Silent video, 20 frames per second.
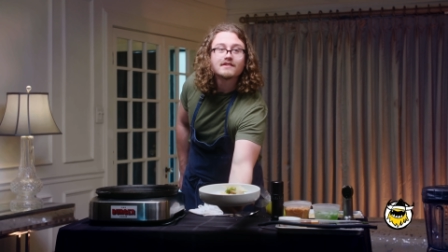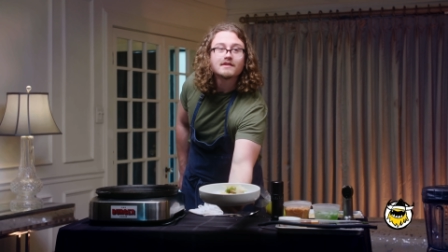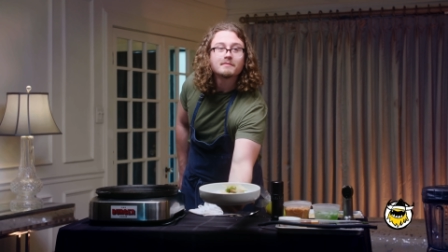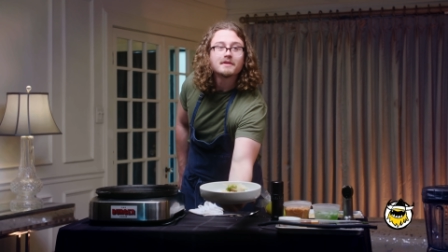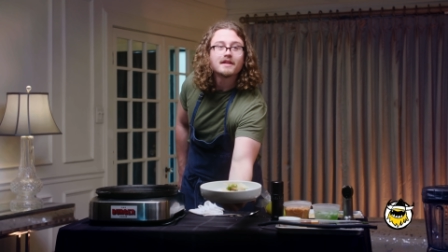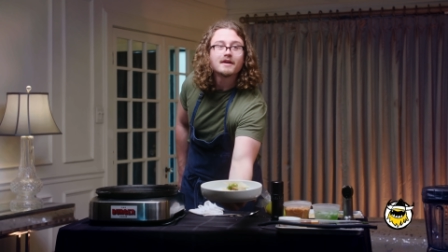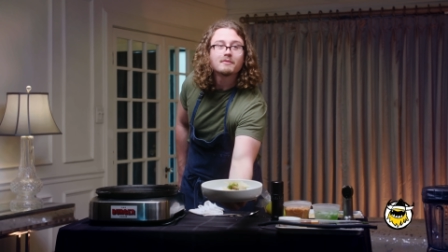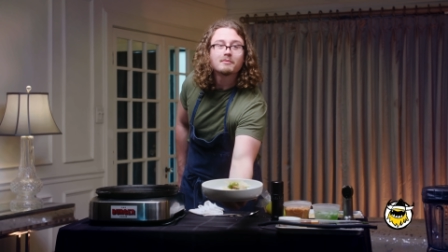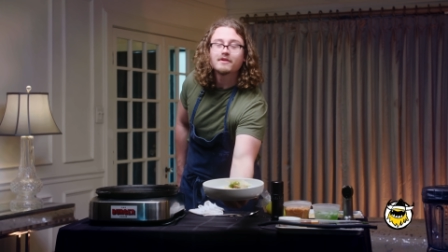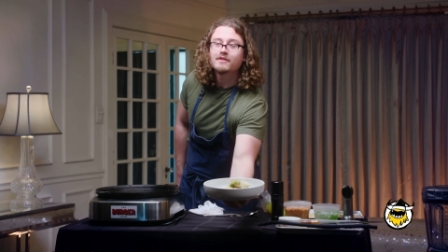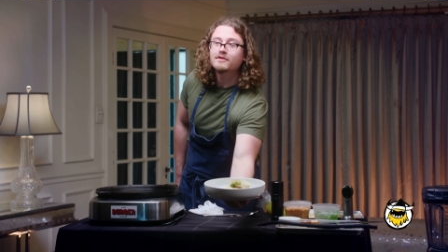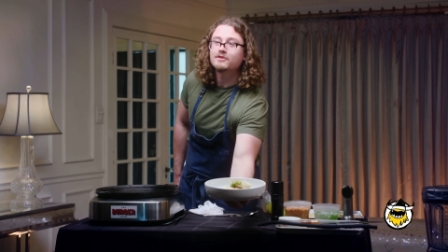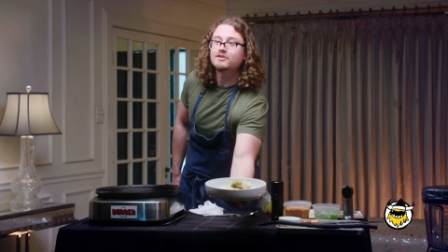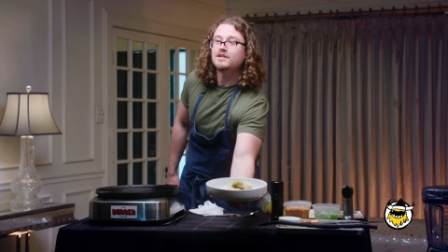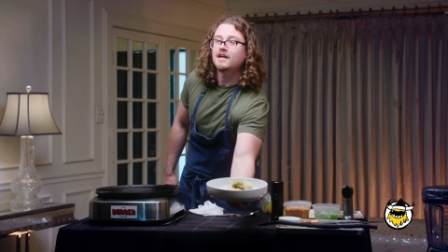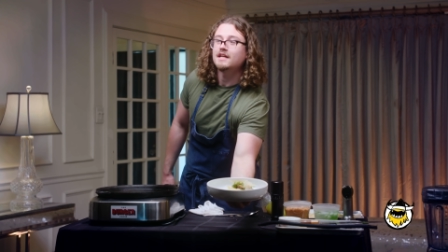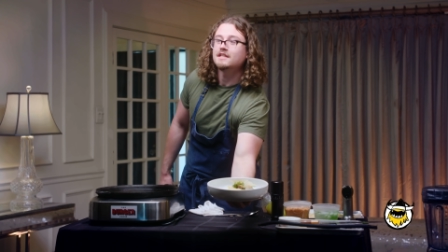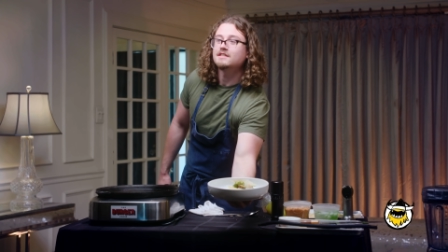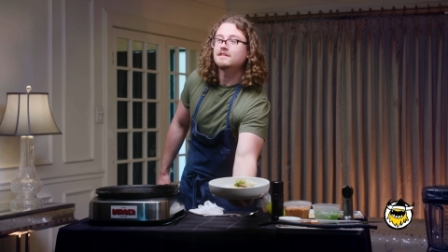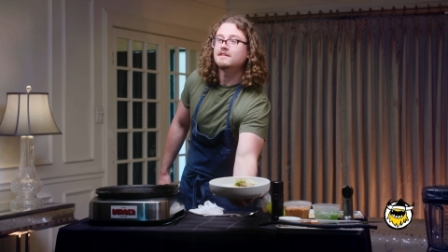This could be like one of those
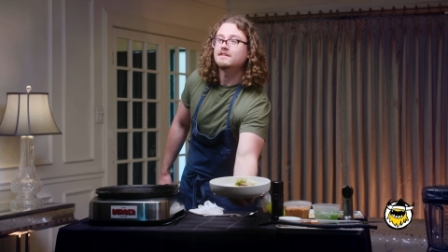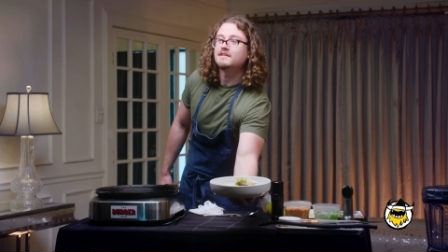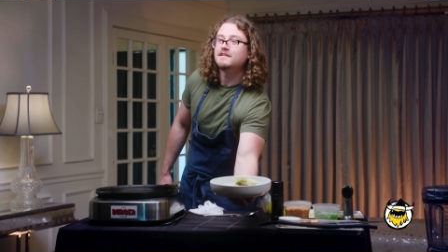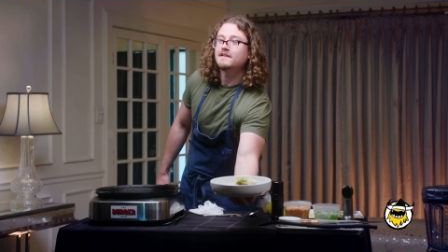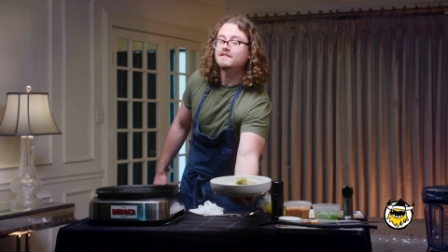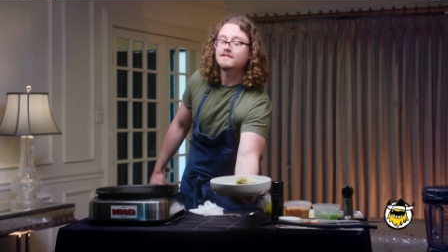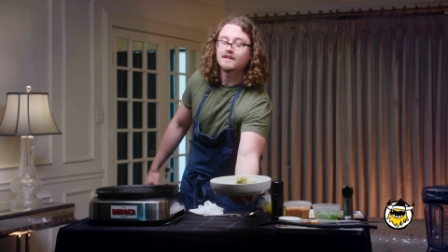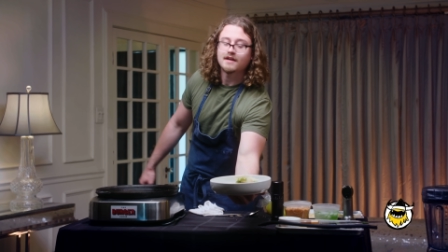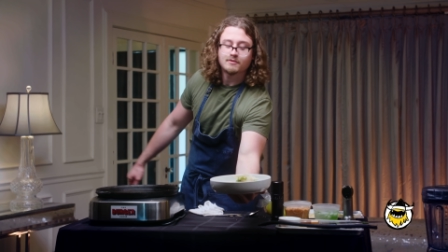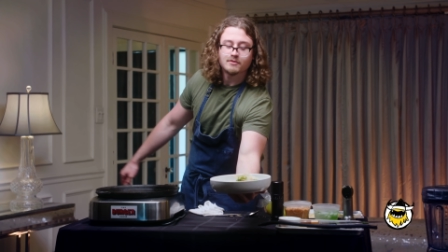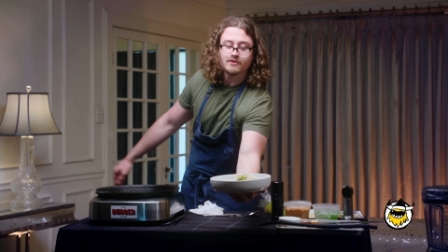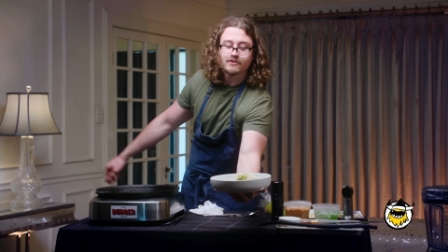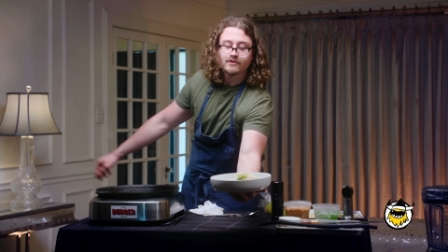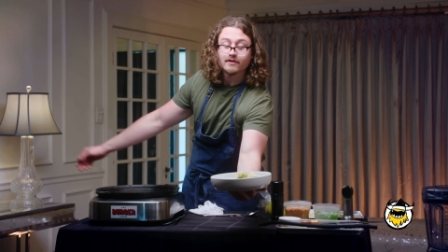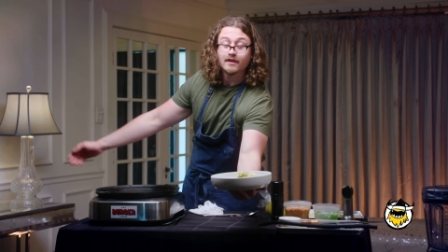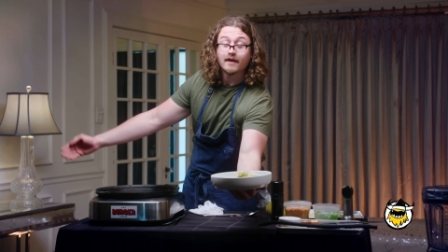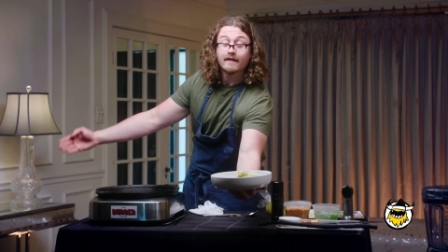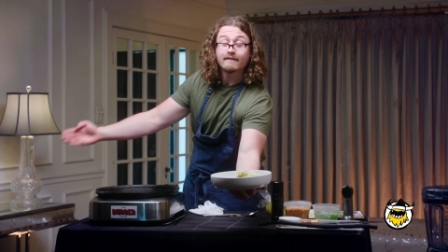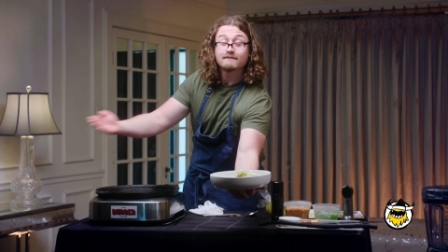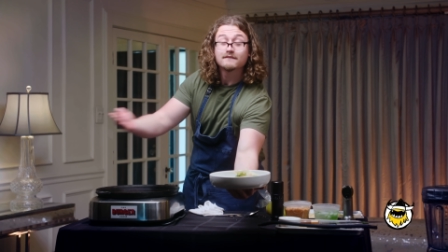shots in TikTok where
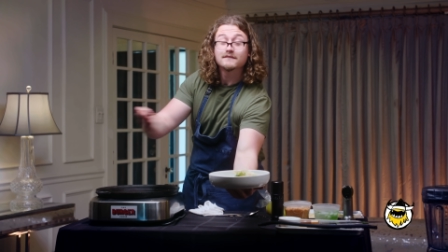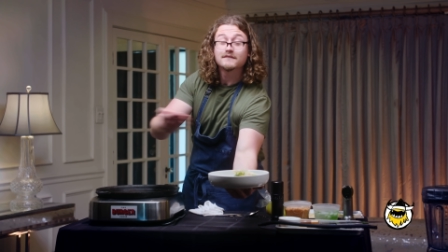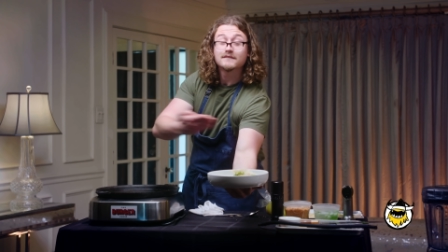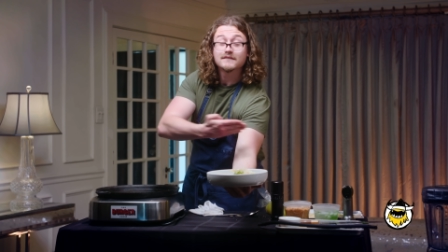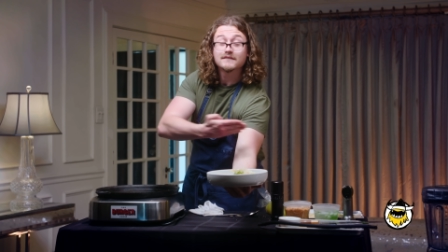they're like.